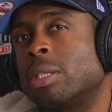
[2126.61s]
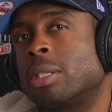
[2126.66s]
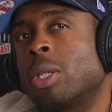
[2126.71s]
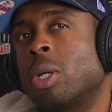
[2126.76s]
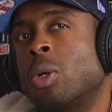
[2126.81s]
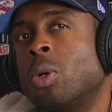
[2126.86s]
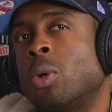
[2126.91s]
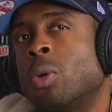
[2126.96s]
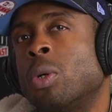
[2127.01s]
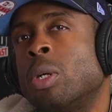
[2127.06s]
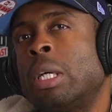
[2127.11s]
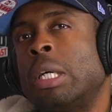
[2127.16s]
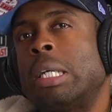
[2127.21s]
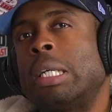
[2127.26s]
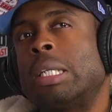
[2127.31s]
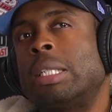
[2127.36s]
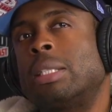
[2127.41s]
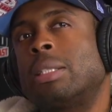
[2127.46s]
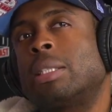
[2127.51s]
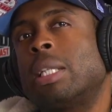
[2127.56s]
So
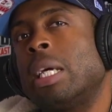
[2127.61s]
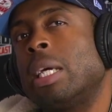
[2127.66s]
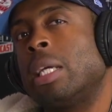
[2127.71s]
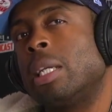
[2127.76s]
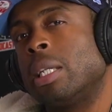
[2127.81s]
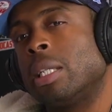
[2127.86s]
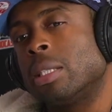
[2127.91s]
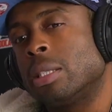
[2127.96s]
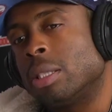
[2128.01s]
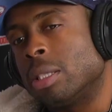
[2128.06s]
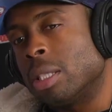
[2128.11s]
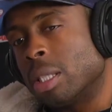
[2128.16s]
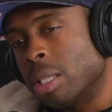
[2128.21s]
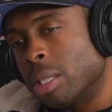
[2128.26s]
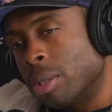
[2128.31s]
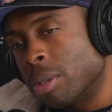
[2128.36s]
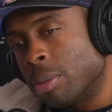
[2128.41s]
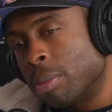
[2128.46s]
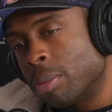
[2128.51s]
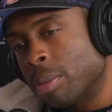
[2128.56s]
staying in the
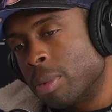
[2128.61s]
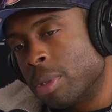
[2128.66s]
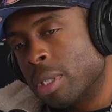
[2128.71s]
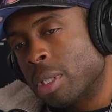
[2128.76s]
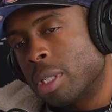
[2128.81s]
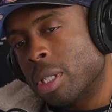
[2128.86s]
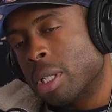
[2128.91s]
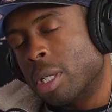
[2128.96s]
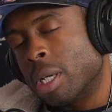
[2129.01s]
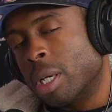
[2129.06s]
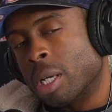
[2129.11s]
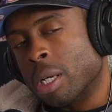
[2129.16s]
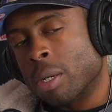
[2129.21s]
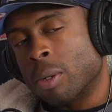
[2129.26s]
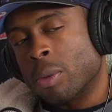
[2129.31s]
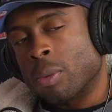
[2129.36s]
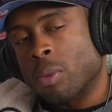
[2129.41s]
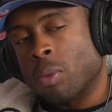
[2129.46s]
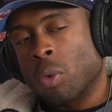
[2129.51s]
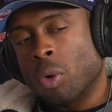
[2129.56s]
gym,
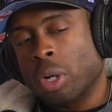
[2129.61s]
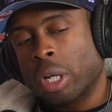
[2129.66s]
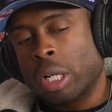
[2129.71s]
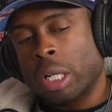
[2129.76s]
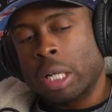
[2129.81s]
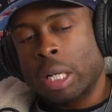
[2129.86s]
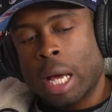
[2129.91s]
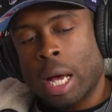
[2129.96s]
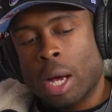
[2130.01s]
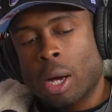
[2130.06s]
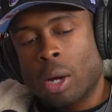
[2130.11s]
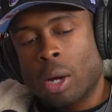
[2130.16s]
working out.